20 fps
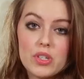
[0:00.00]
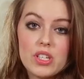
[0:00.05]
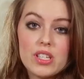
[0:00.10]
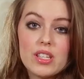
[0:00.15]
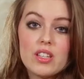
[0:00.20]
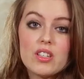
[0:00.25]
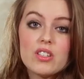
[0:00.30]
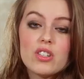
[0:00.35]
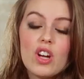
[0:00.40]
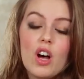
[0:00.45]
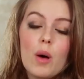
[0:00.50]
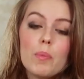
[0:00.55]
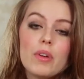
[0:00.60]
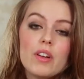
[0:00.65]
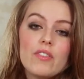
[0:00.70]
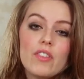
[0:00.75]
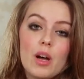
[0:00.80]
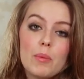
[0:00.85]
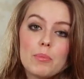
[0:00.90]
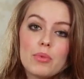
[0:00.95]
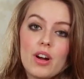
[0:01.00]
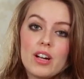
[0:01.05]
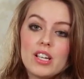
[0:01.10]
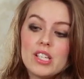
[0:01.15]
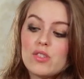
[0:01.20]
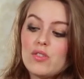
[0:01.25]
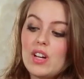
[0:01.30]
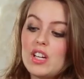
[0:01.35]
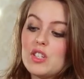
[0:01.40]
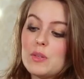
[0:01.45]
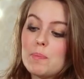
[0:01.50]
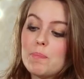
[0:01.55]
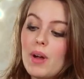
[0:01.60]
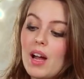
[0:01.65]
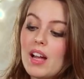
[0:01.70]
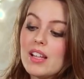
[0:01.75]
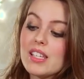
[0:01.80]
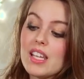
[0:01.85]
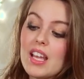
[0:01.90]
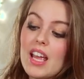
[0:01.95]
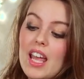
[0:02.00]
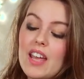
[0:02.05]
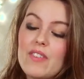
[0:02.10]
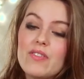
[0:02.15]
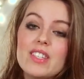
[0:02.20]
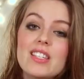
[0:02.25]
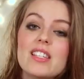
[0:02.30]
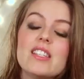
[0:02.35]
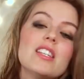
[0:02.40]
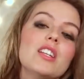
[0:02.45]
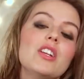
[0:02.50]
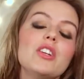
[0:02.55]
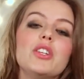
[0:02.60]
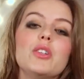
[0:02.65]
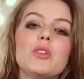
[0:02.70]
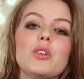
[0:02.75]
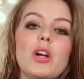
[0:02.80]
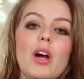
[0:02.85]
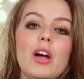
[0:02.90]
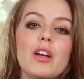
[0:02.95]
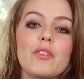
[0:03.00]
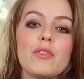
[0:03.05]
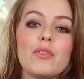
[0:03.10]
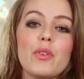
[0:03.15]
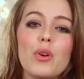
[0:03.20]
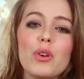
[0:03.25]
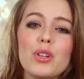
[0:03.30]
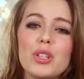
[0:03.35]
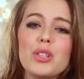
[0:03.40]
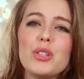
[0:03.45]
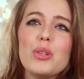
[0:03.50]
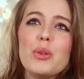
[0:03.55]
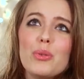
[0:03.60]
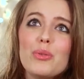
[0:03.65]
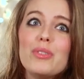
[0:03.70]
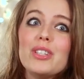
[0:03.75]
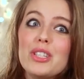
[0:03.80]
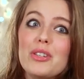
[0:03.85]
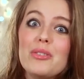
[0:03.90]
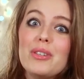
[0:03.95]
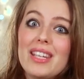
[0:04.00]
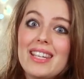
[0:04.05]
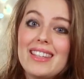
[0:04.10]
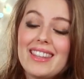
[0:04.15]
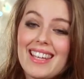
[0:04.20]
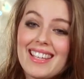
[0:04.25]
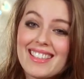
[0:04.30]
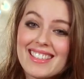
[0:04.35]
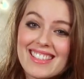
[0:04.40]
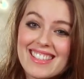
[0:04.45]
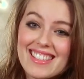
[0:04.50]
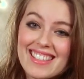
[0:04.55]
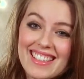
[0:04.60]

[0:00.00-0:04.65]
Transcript: which is at the top of our price range, but if this is the look you're going for, you need this.